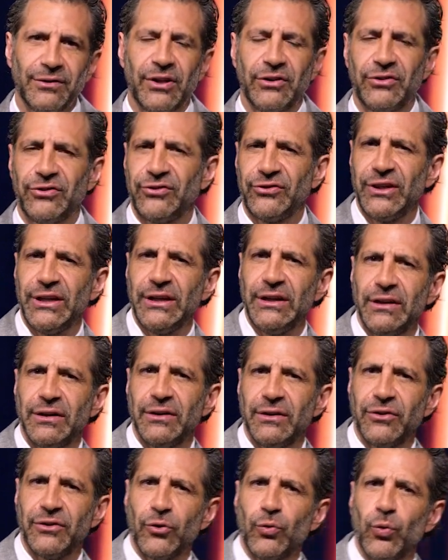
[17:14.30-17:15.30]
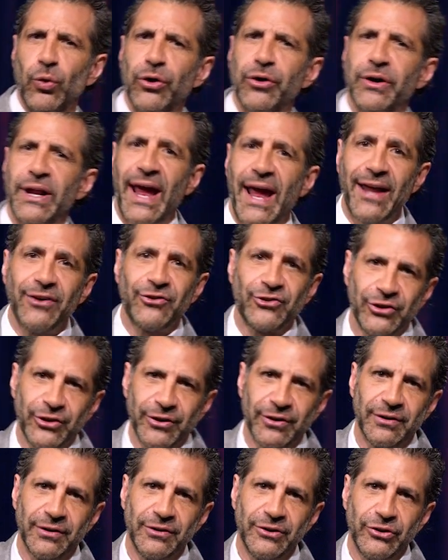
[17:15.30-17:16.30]
to see the word
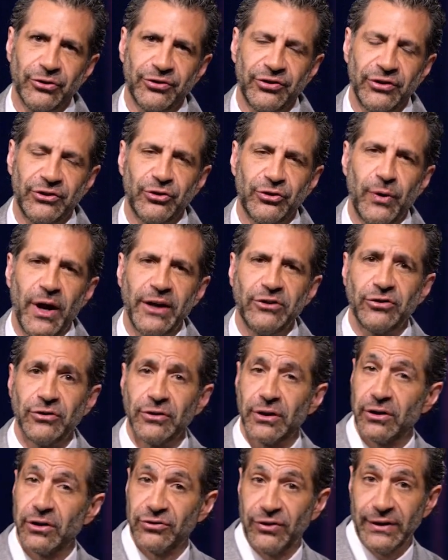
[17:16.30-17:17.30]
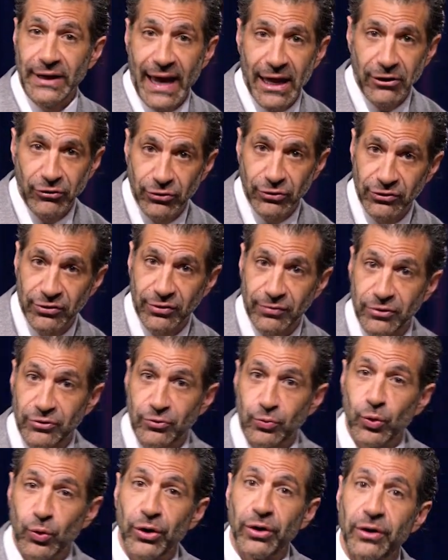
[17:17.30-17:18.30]
enter your situation, because the entrance of
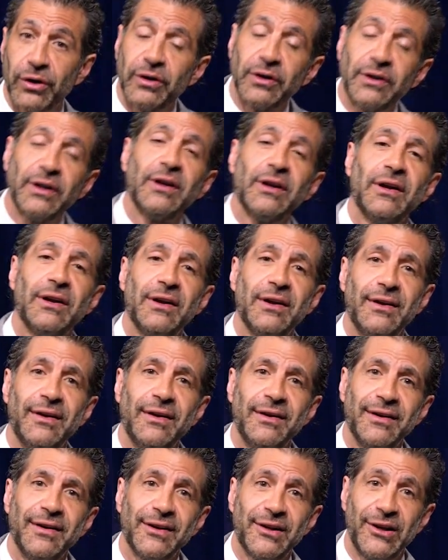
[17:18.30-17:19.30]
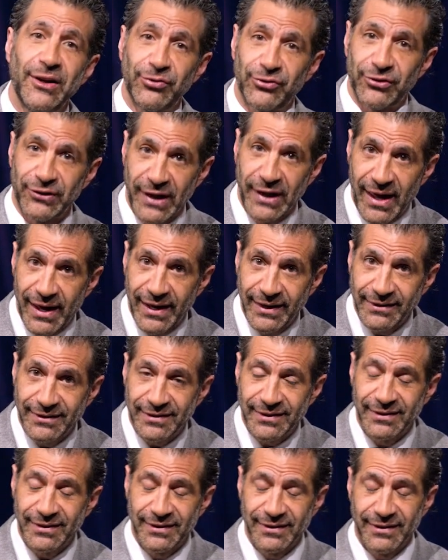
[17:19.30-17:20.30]
his word gives
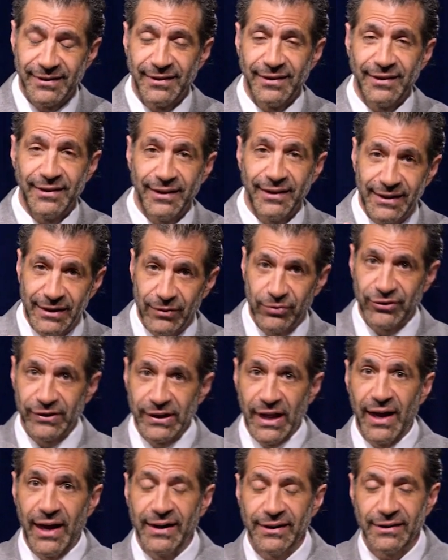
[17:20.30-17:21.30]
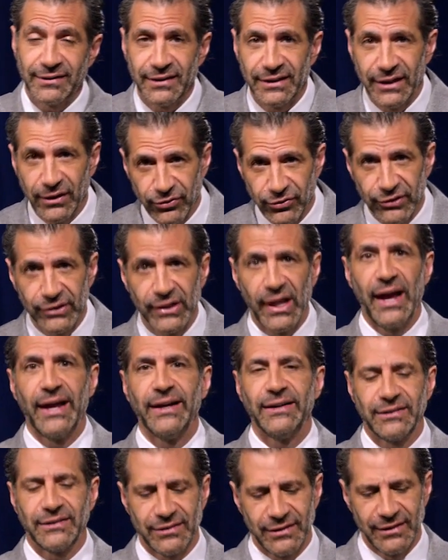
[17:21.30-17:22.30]
light. It gives light. It gives
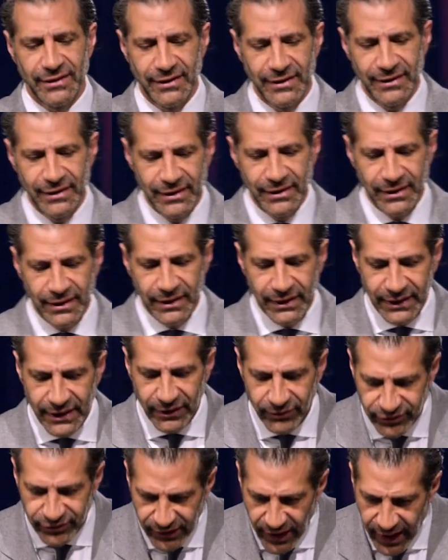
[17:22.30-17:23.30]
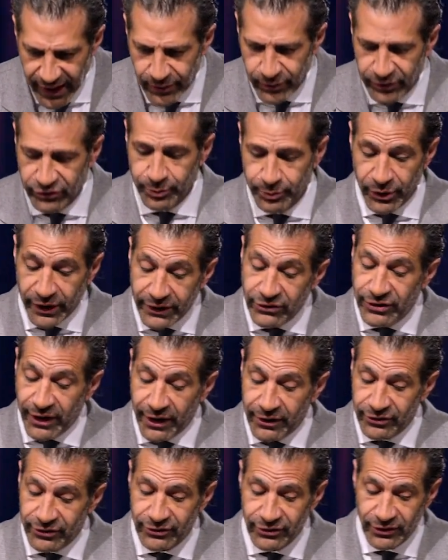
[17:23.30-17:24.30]
light. It gives light, which brings
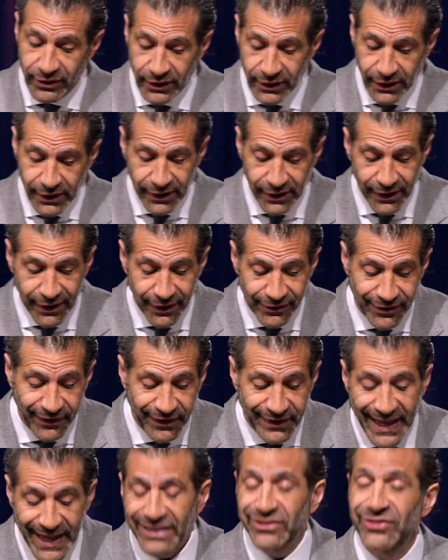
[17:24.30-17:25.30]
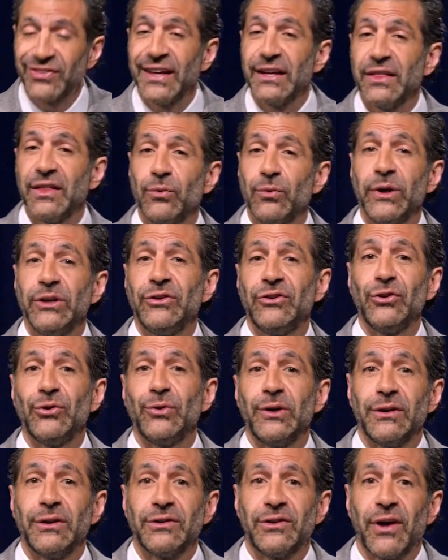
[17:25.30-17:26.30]
us to the next thing that we
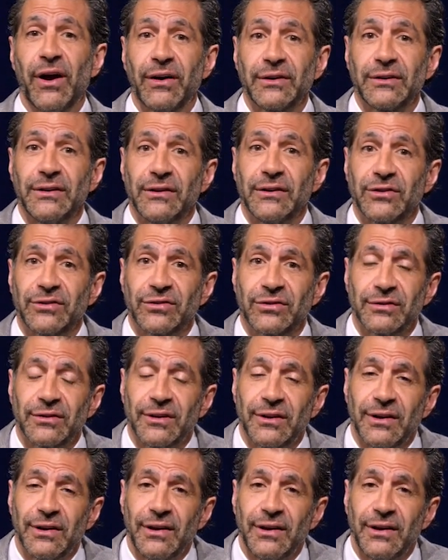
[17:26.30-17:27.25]
do in the darkness.